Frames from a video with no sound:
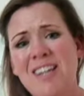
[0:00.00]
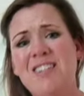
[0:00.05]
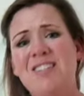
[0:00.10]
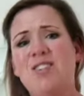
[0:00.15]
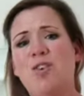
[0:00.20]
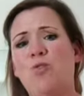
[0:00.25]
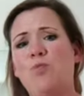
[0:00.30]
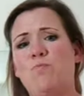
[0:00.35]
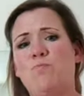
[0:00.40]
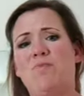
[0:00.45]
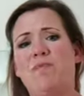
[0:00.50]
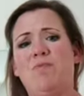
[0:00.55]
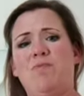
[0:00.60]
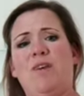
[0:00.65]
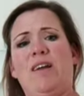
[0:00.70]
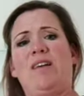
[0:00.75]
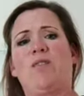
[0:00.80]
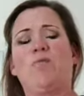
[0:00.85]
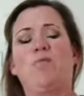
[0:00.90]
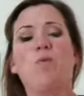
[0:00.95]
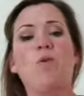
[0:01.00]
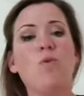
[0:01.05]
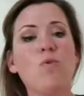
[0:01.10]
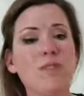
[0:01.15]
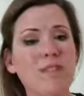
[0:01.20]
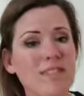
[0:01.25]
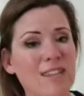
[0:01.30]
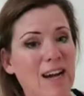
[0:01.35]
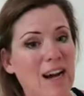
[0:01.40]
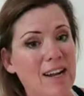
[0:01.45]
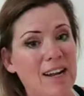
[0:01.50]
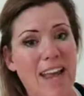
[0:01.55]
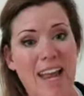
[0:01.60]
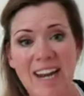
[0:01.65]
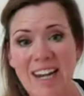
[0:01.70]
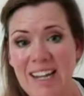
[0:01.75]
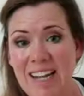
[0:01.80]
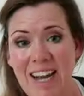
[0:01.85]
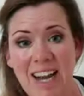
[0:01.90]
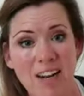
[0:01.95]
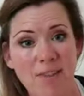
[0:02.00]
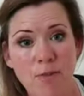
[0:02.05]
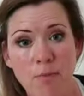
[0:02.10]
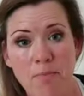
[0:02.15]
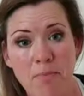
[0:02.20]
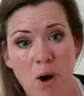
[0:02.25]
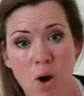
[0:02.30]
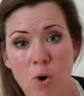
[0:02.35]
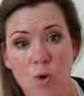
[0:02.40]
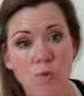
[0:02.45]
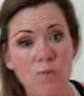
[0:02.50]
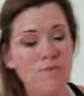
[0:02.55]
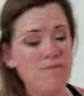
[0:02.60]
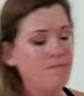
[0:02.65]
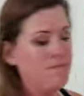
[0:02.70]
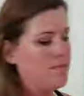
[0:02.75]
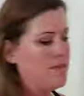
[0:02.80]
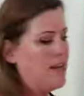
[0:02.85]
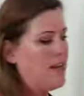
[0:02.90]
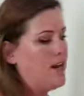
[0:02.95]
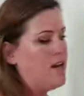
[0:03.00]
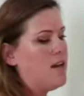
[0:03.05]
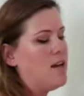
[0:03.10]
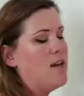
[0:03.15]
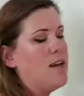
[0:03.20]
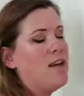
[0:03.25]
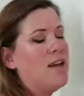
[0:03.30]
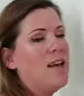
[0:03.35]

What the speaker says: Don't be like rolling on any kind of a bone, okay?